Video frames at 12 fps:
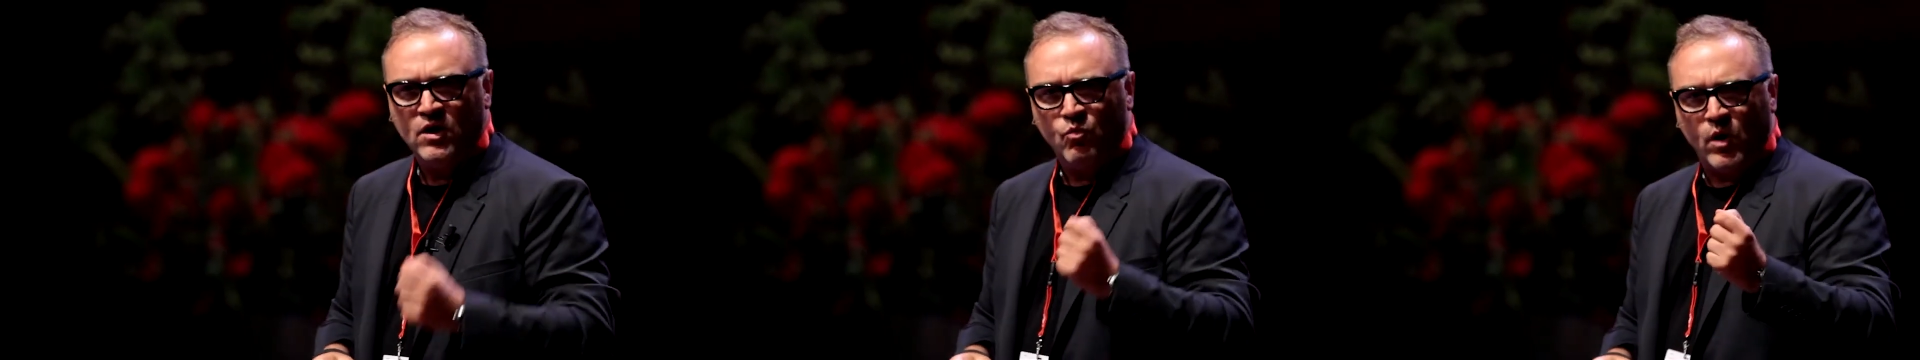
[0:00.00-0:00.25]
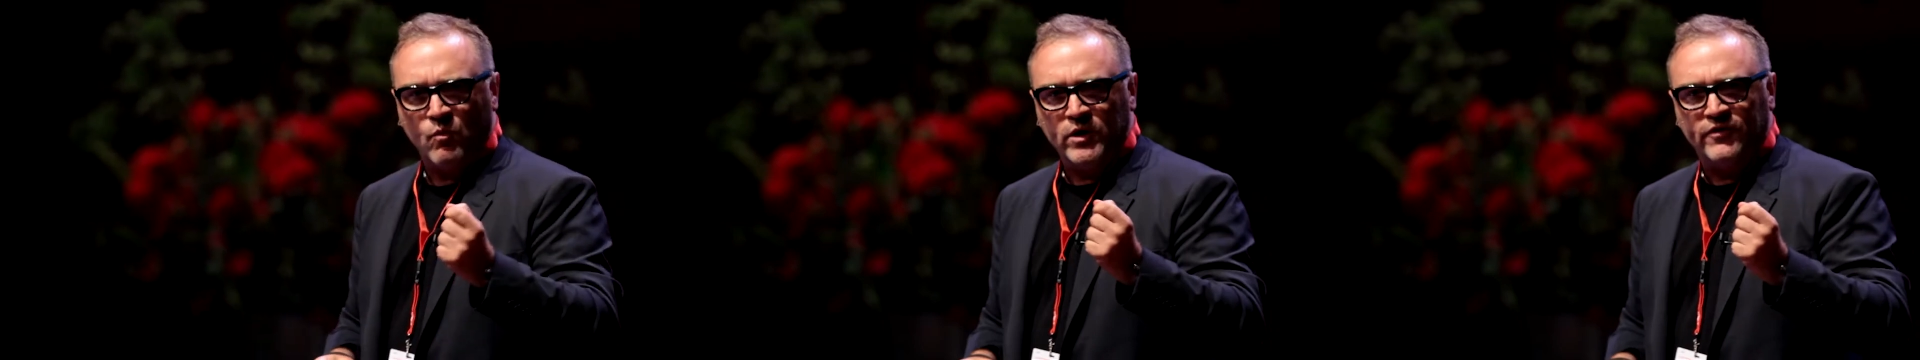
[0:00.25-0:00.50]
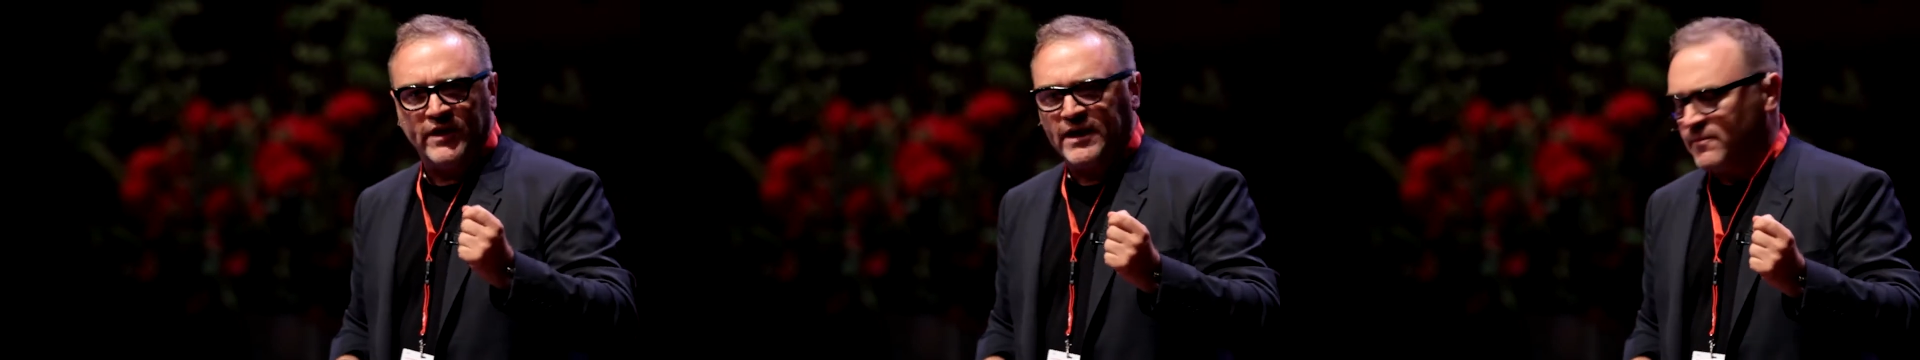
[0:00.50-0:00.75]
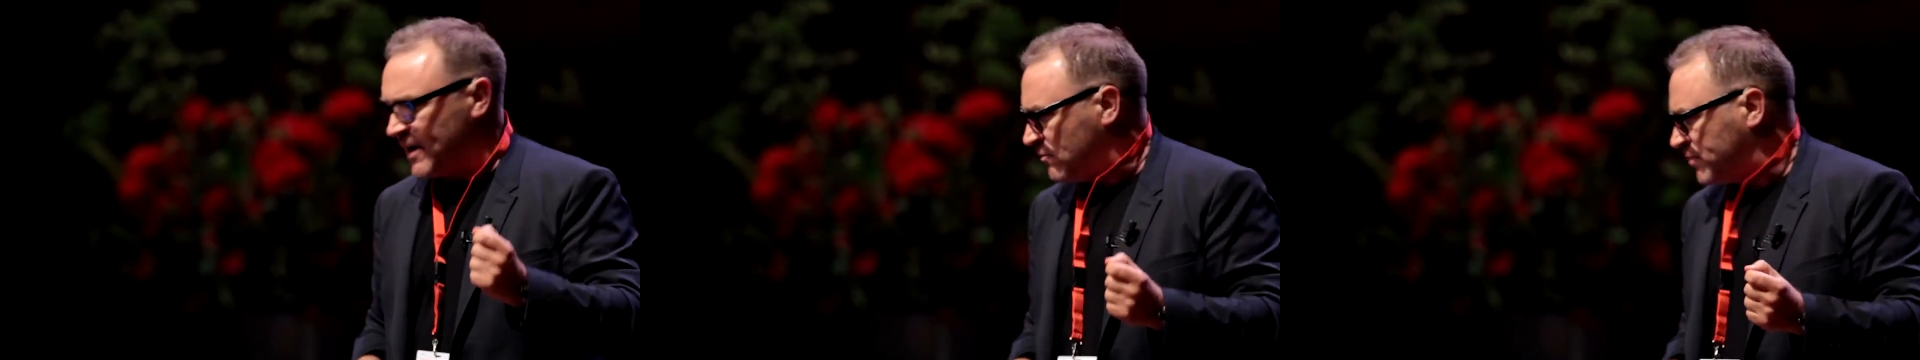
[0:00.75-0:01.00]
when we think
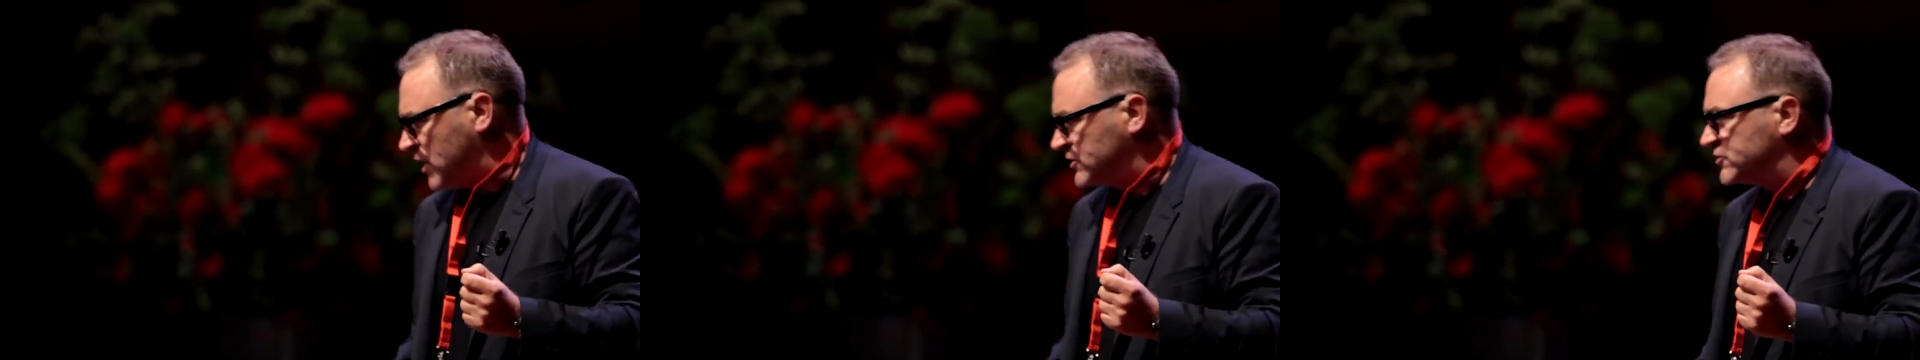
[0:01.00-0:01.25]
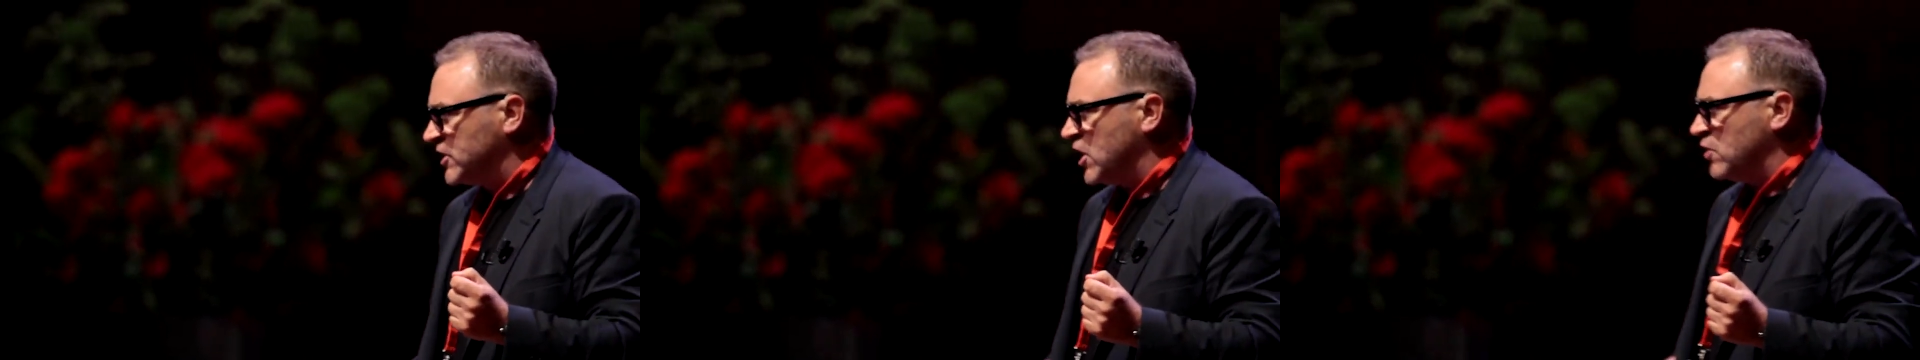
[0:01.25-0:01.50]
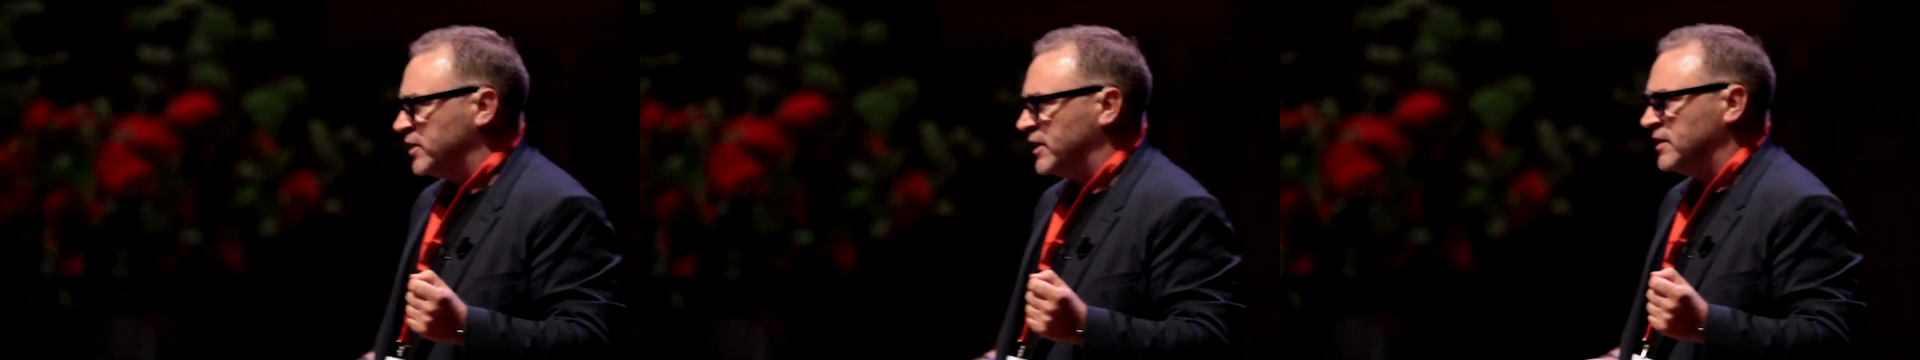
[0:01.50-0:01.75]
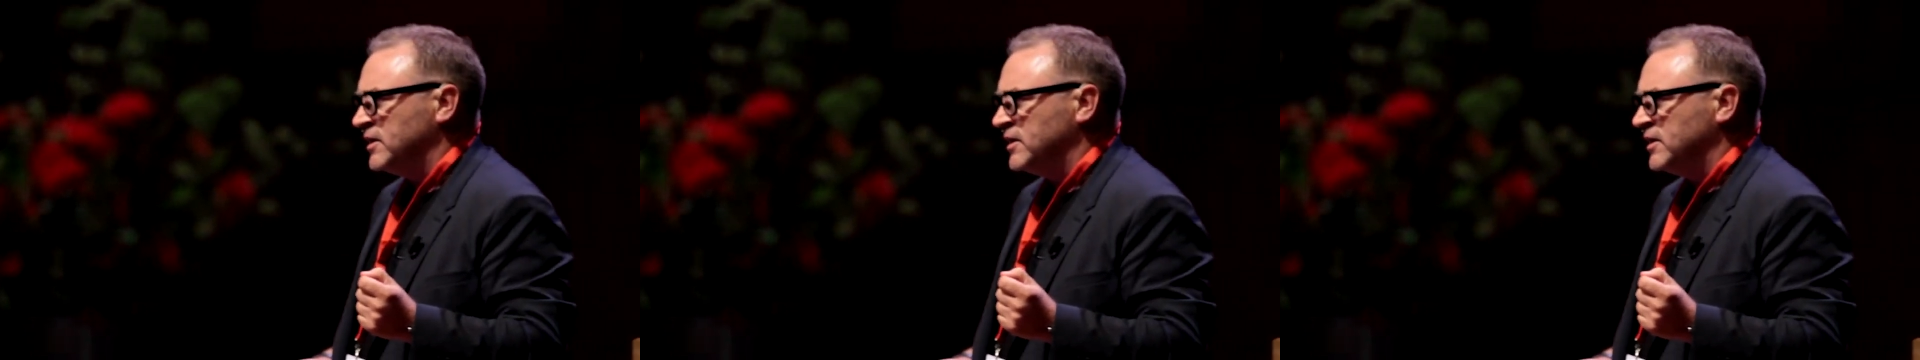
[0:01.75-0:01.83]
about Barcelona